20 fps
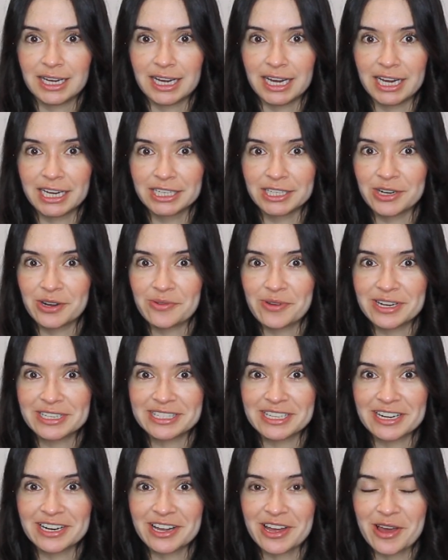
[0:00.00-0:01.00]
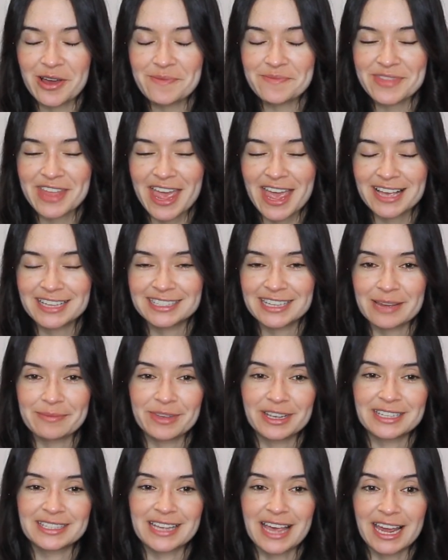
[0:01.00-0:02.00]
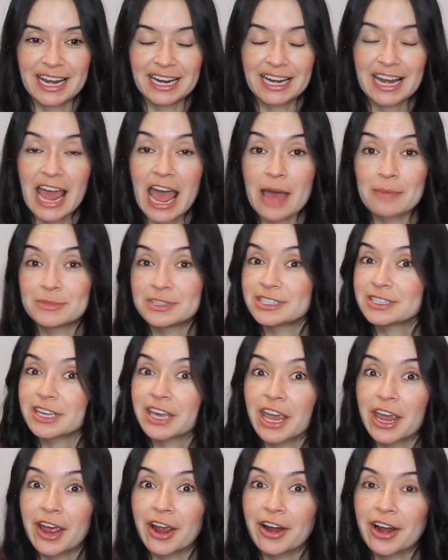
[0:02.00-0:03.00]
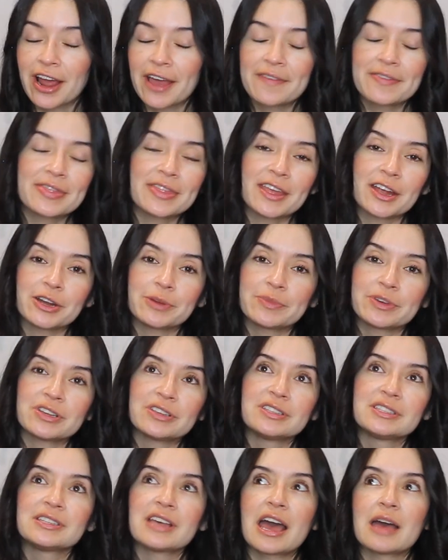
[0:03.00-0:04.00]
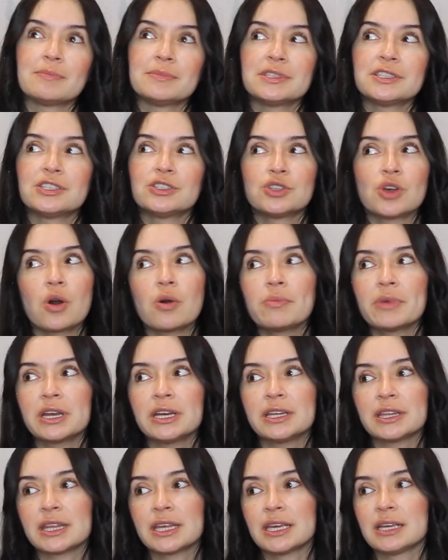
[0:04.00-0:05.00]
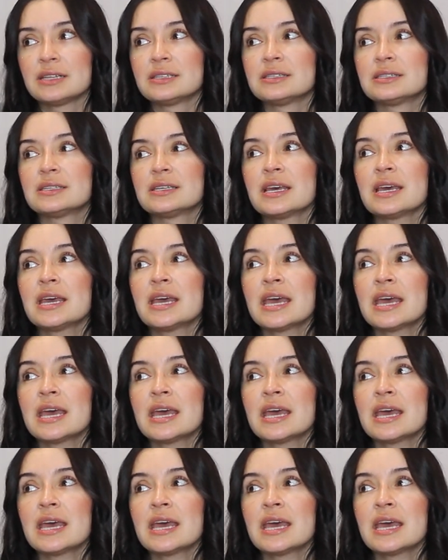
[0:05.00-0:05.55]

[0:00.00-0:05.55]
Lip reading: I don't know what's gonna come next. I'm excited, I'm scared, I'm nervous, I'm so many things.